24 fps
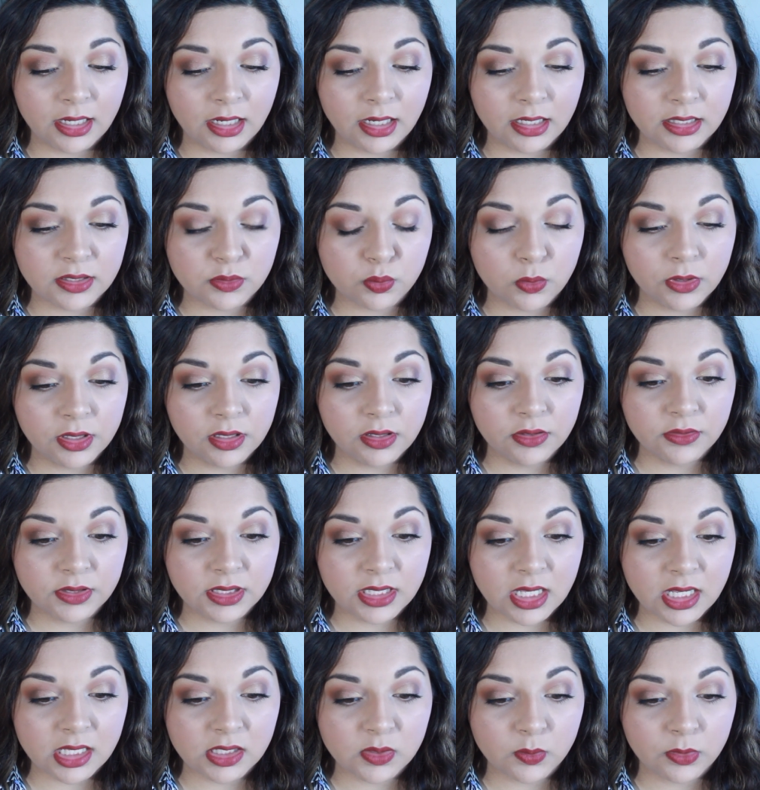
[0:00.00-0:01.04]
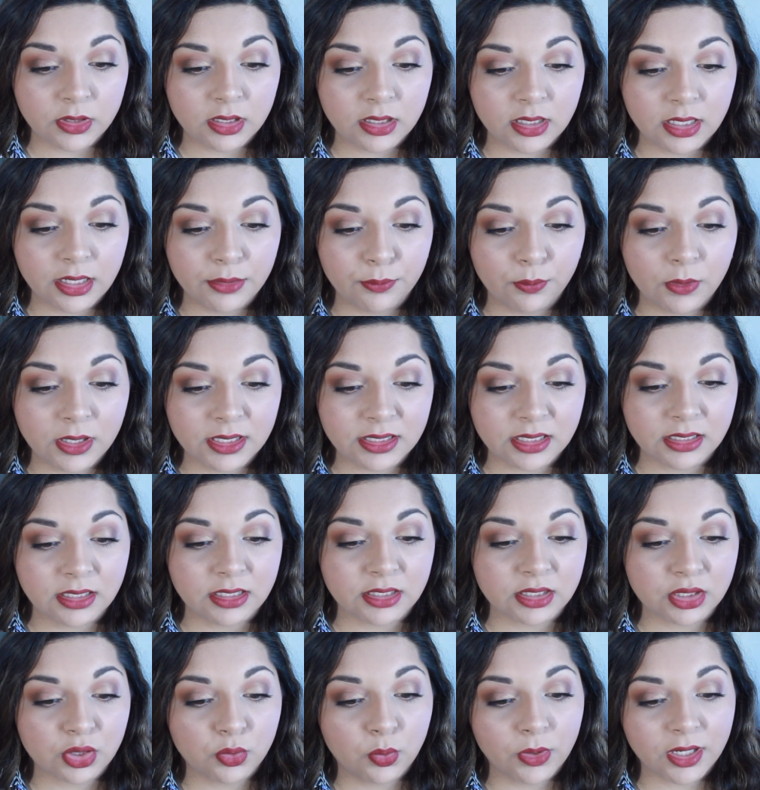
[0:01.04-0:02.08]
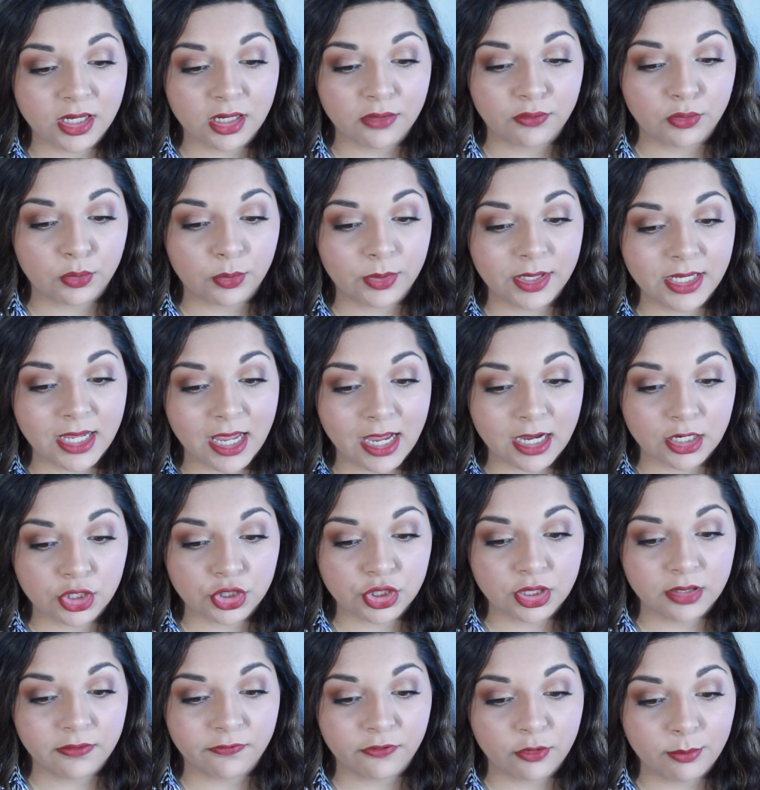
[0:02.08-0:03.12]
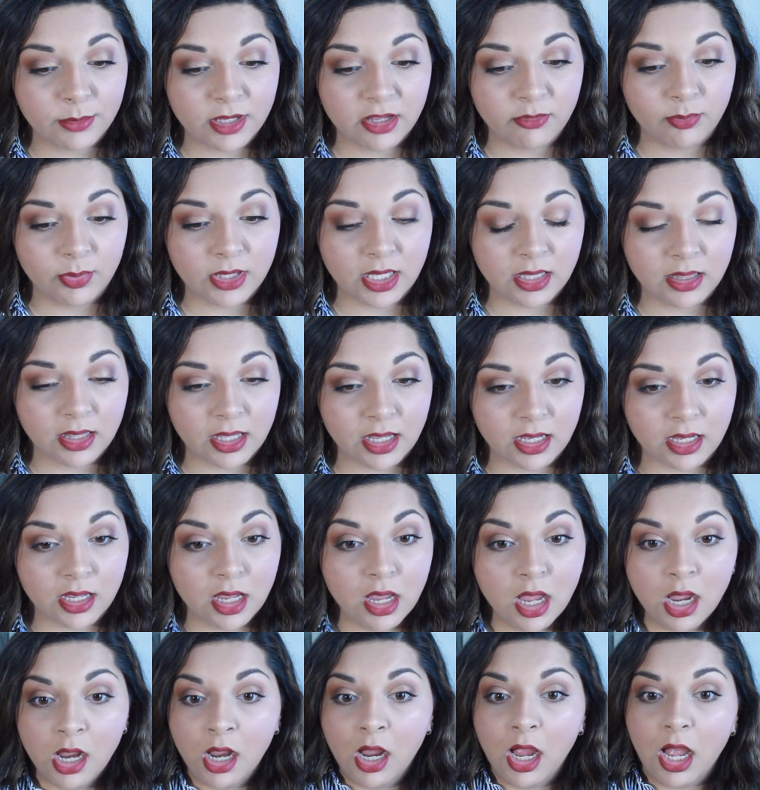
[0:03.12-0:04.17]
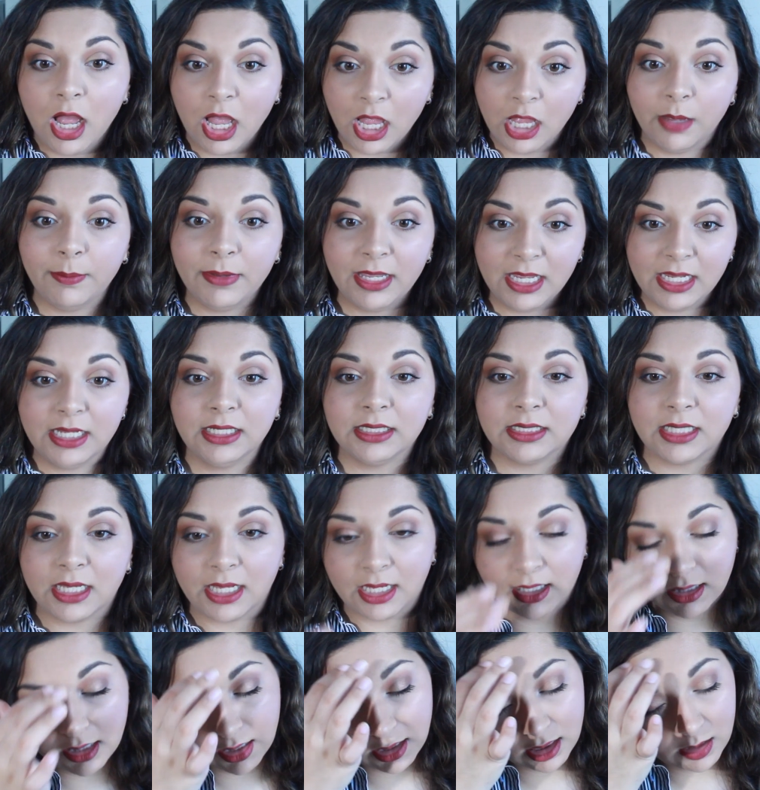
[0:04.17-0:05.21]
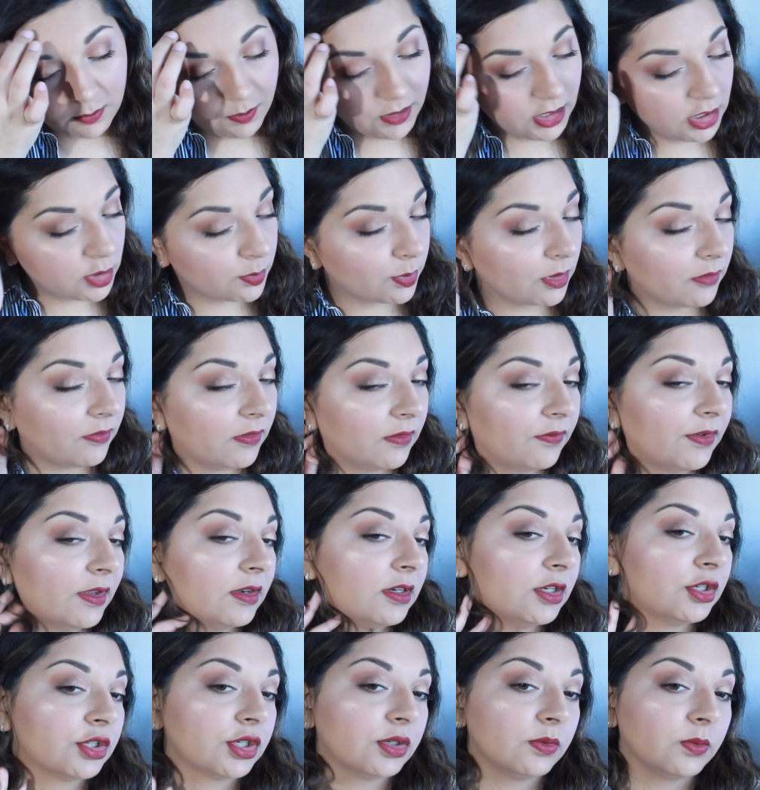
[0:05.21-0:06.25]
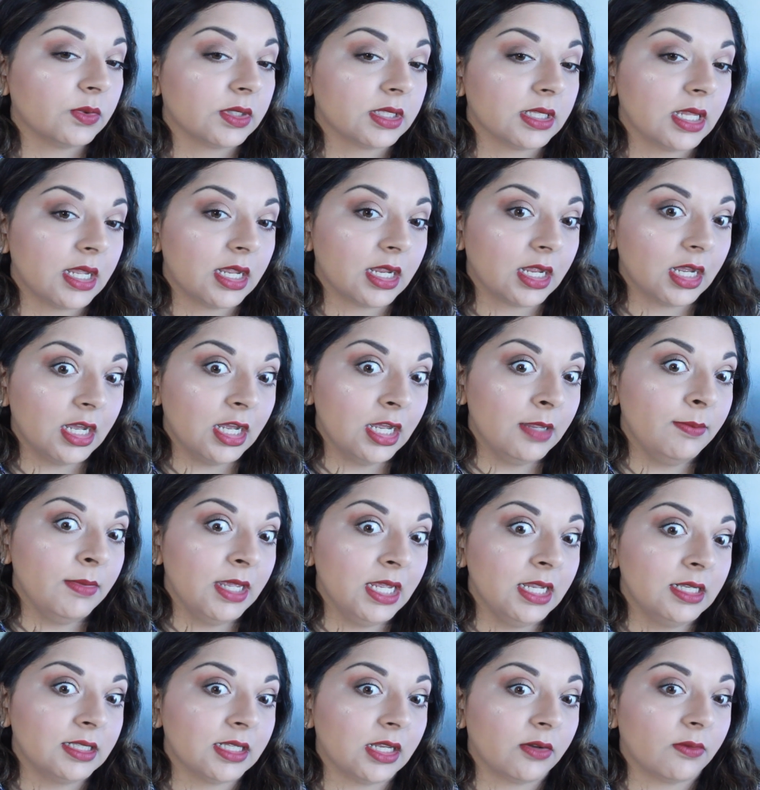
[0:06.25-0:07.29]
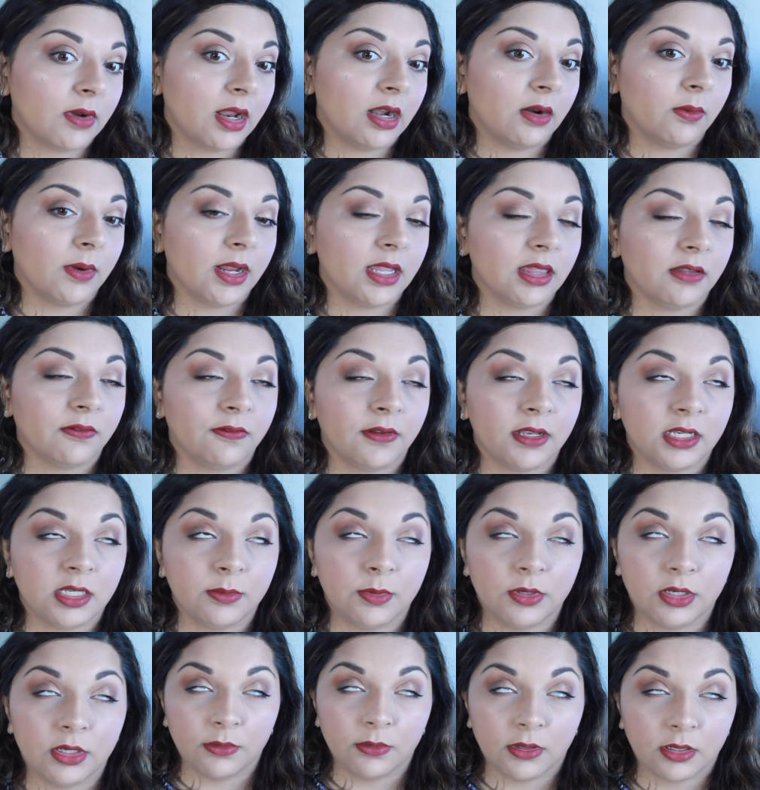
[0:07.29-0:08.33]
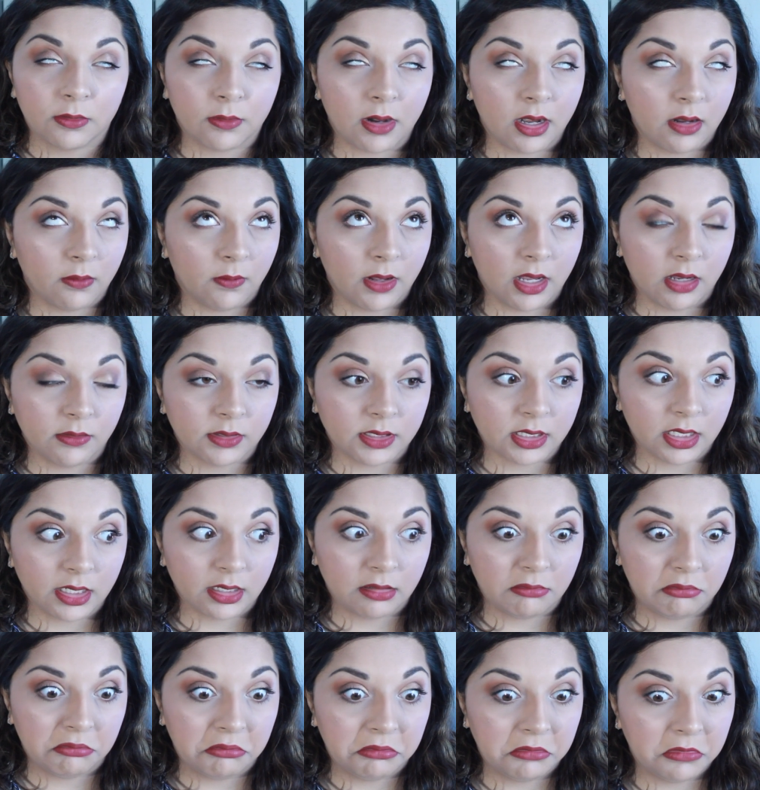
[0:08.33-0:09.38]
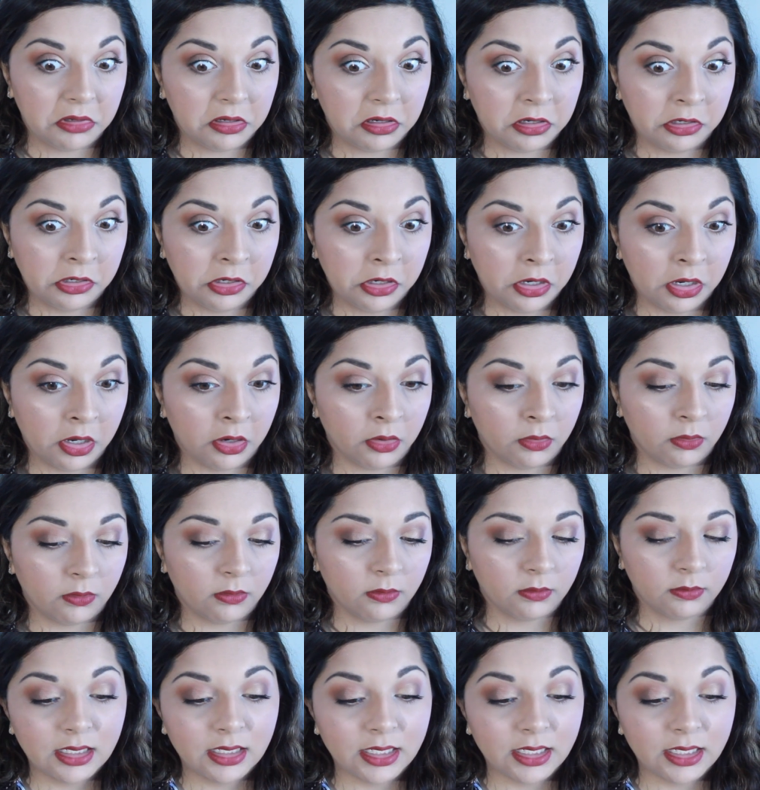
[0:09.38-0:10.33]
It's one of those things where it wasn't as quick of a reaction for me of being like, amazing. Like the Peach Perfect foundation was like amazing right away, and the Fenty one right away I was like, no.